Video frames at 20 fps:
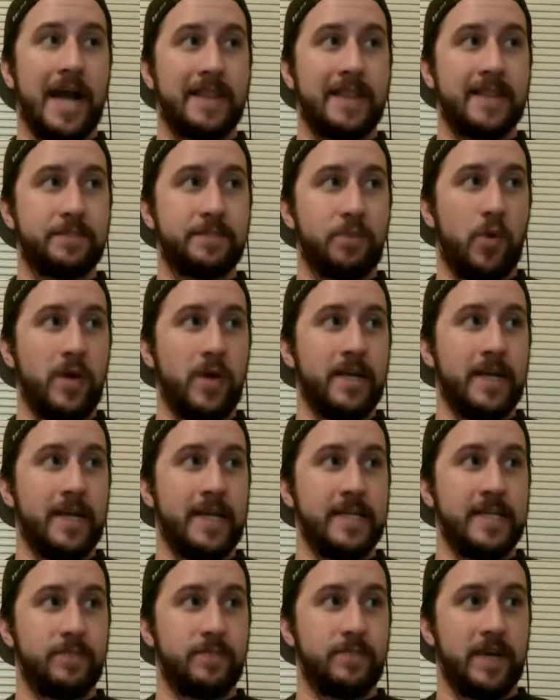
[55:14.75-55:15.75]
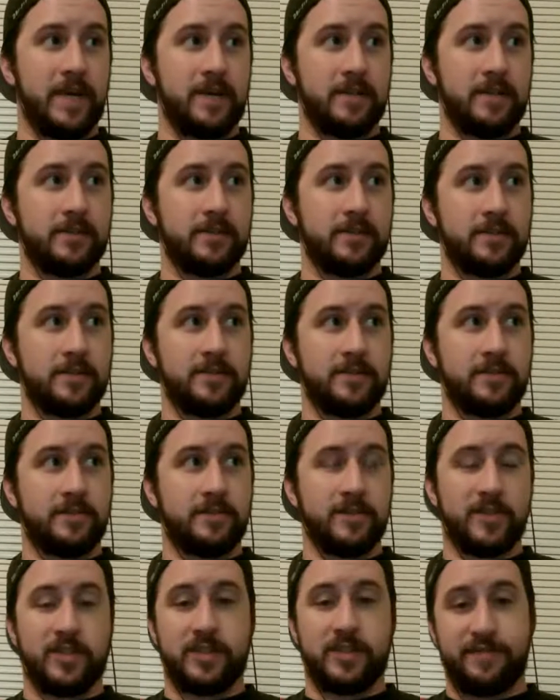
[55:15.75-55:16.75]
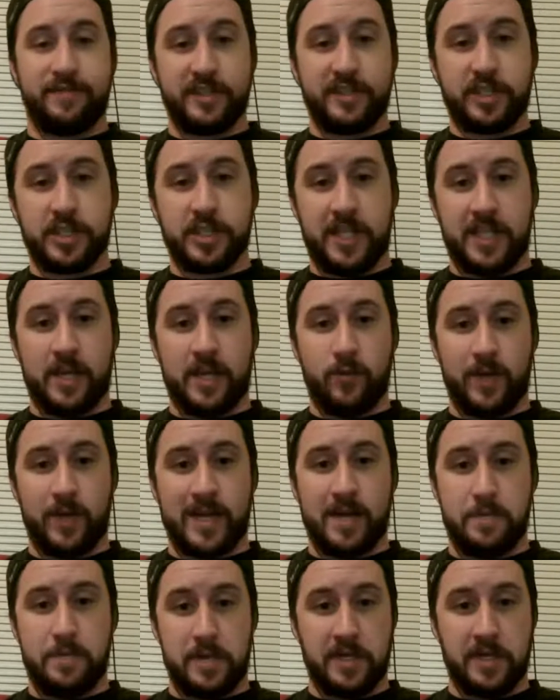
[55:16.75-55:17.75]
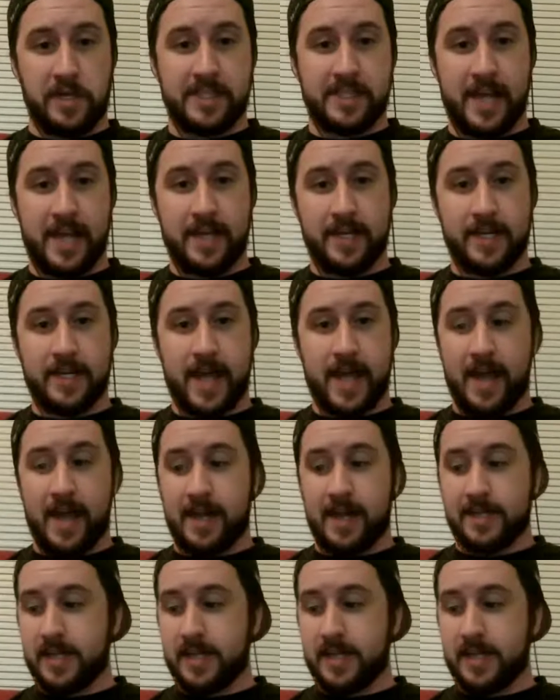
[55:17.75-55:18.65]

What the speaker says: He's been sufficiently rehabilitated in